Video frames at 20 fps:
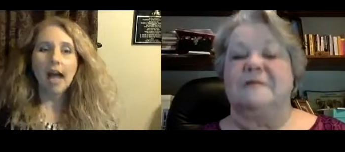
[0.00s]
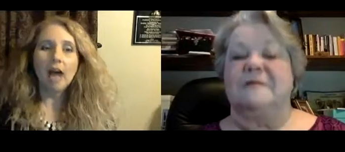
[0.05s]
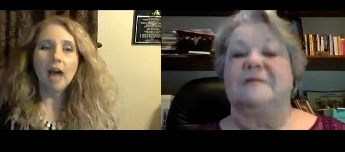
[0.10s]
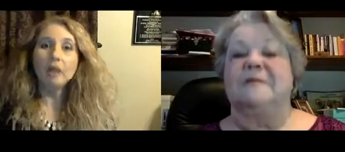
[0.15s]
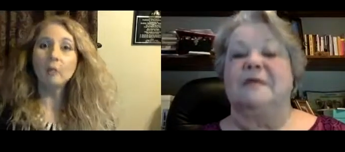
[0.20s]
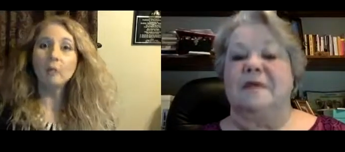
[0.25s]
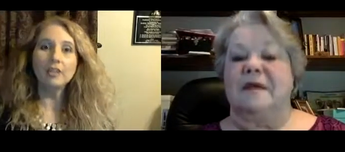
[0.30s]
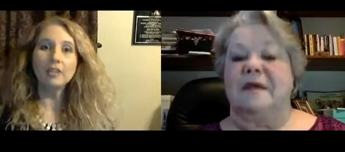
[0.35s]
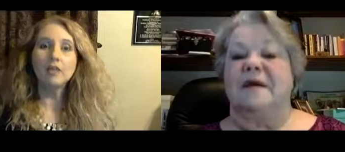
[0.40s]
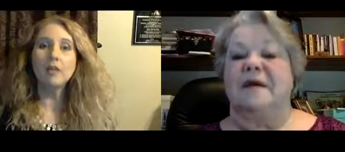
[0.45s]

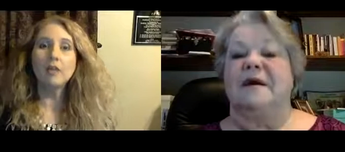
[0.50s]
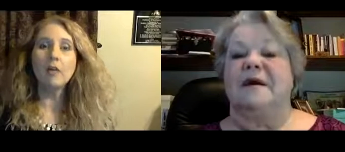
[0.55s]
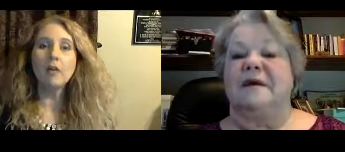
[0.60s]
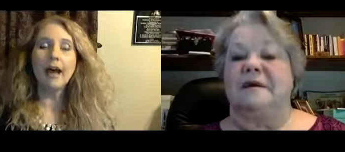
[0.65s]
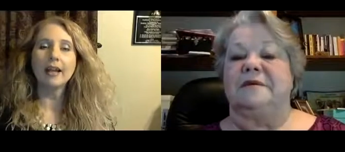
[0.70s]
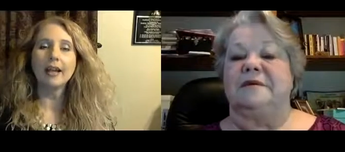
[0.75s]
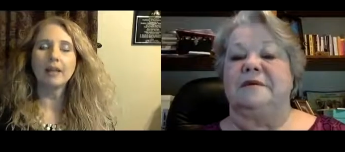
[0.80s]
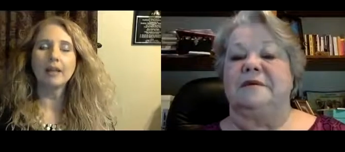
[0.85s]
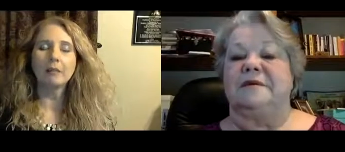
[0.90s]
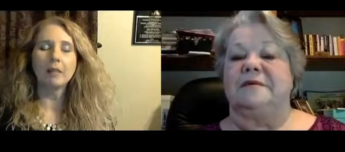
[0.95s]
Speaker 1: How do I do
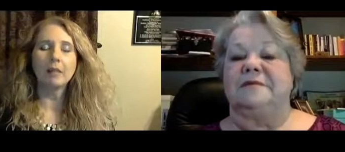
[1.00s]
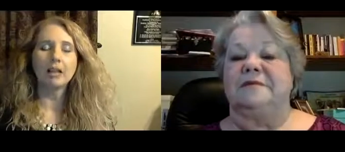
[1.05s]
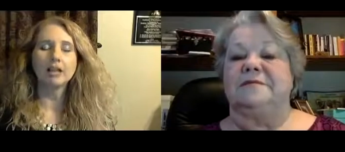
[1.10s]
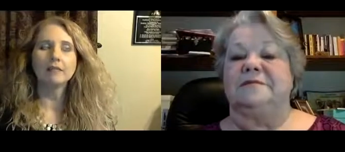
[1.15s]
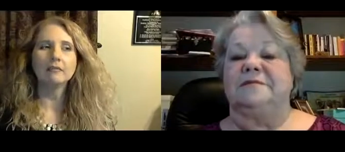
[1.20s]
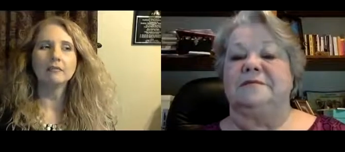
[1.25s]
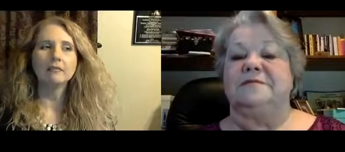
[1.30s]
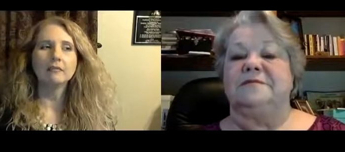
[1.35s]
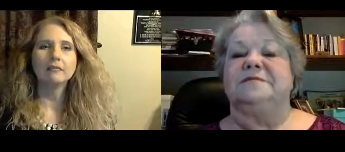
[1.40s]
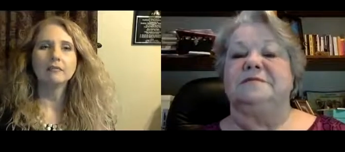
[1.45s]
that?" And I'm
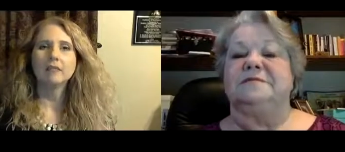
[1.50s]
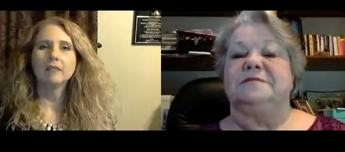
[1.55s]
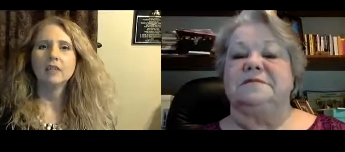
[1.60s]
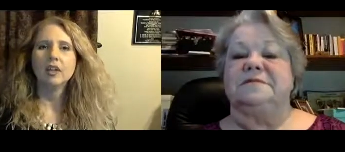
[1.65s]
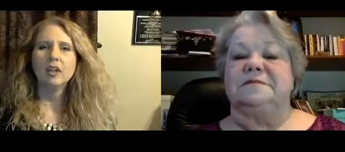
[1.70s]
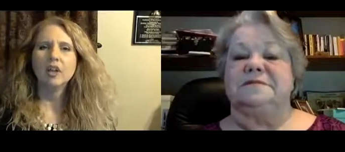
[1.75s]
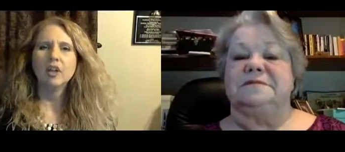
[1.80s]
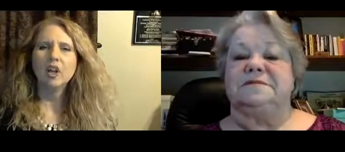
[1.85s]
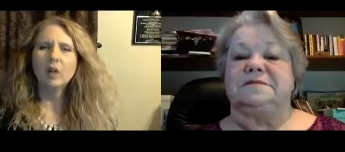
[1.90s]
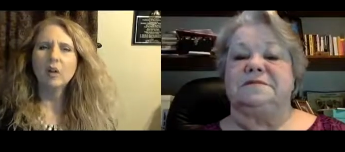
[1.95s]
like,
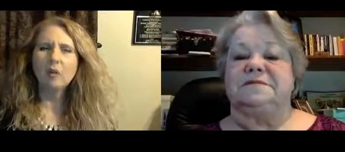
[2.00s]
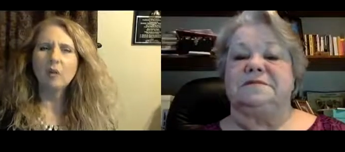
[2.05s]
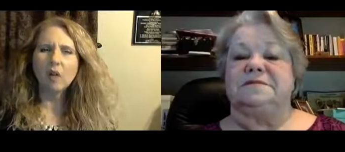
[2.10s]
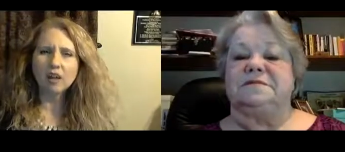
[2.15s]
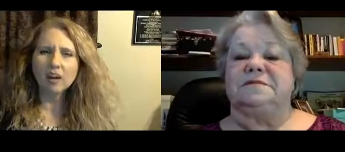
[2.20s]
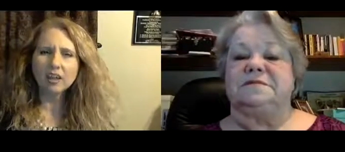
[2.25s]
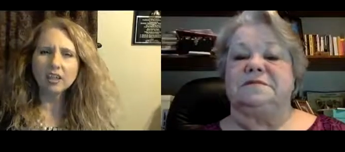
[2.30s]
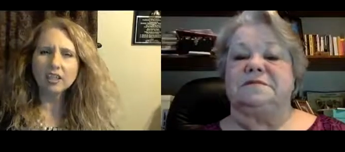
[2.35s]
who are